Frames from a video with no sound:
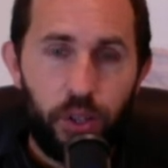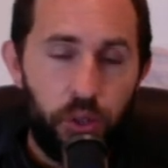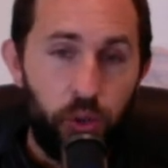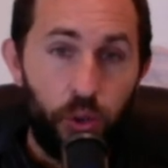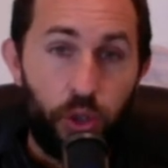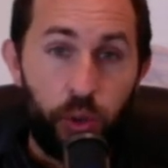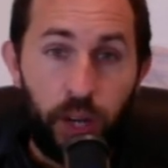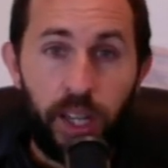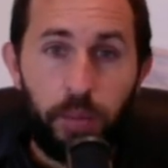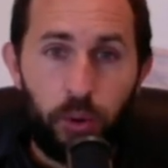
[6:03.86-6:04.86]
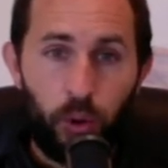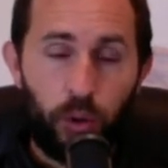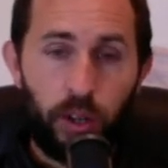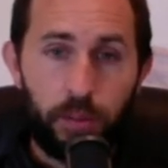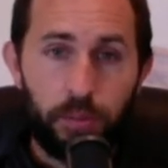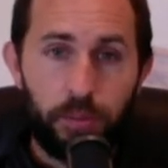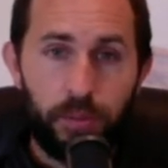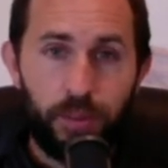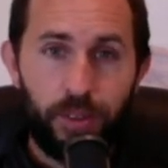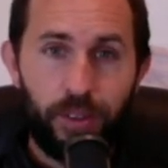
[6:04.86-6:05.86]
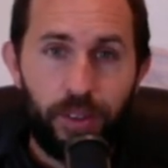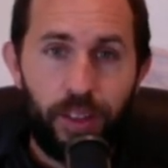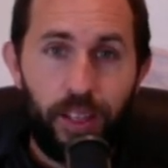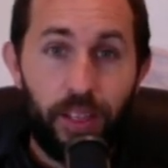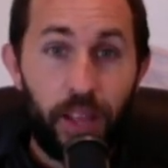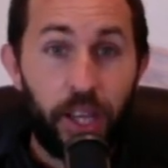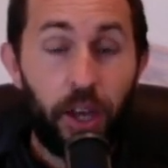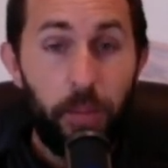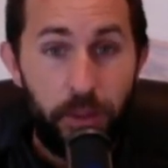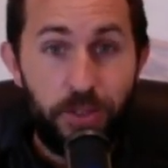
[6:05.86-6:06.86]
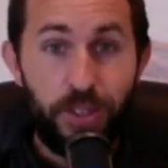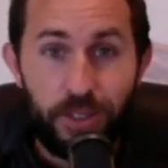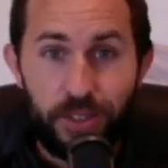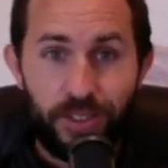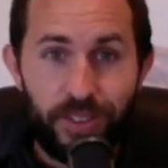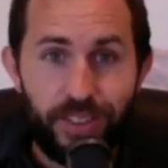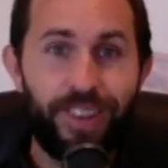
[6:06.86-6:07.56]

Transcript: your training program like a business,